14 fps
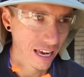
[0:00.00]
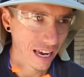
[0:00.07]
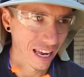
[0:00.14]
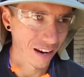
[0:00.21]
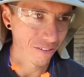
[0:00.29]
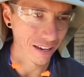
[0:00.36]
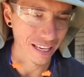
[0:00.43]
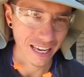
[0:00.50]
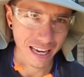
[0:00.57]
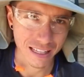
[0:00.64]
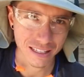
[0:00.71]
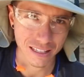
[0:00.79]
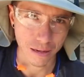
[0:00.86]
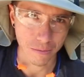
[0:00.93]
and if I can
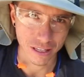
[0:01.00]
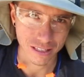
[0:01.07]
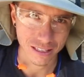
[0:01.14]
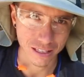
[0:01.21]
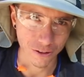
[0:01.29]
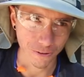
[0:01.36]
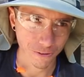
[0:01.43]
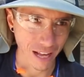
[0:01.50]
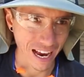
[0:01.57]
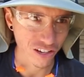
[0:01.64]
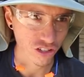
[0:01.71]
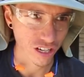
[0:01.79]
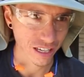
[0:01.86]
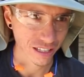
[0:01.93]
get some of the steel
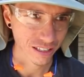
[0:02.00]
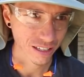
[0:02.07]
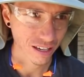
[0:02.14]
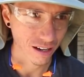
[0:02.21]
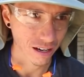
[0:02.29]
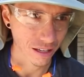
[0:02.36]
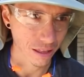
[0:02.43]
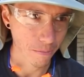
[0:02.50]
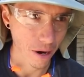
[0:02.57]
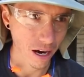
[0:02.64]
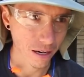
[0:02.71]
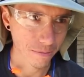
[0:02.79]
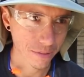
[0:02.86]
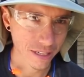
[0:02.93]
flashing on the
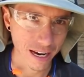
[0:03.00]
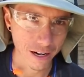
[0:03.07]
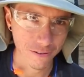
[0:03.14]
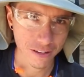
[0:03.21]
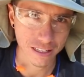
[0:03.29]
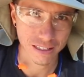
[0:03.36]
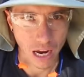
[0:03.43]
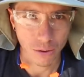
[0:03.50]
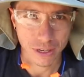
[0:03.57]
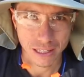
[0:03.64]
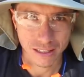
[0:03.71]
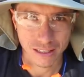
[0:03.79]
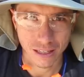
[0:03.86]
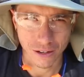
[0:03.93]
bottom side of it, I would
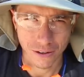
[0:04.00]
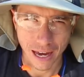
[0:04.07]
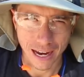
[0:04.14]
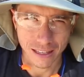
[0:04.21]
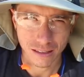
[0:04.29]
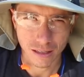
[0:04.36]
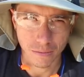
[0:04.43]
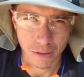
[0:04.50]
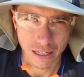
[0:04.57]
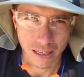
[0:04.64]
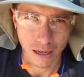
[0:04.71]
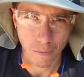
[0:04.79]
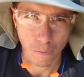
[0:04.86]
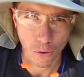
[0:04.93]
consider that to
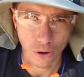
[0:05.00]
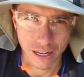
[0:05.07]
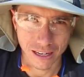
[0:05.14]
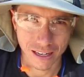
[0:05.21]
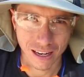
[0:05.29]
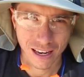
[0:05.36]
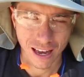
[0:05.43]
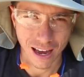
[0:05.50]
be a pretty